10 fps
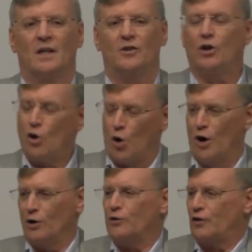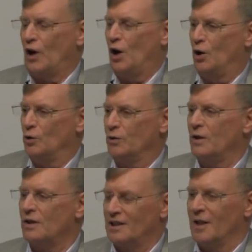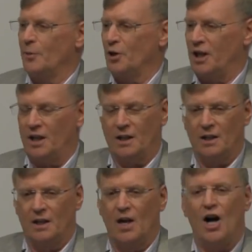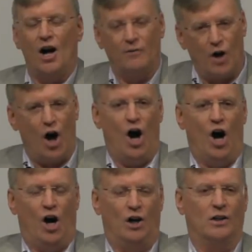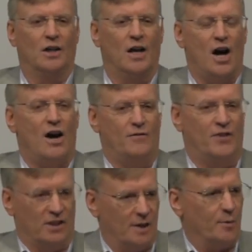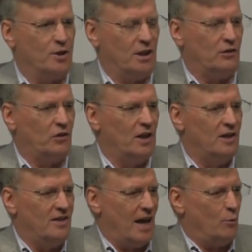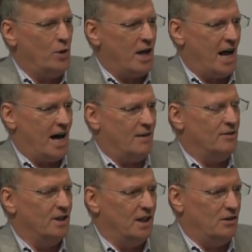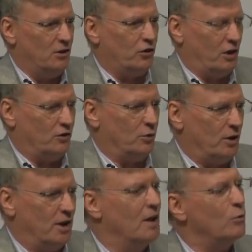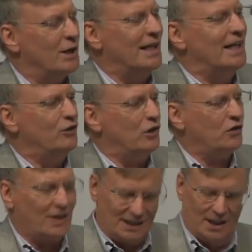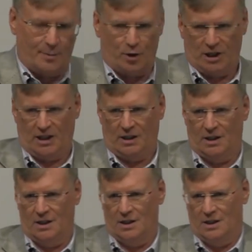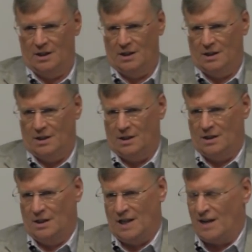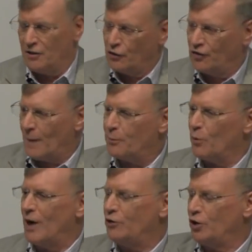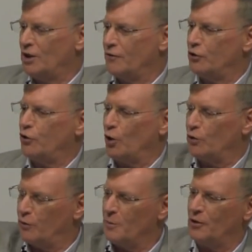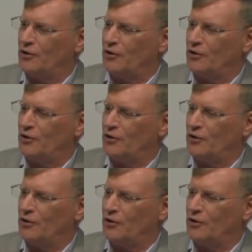the cornerstone liberty of all of the liberties that we have in this country. Religious liberty and the separation of the church from the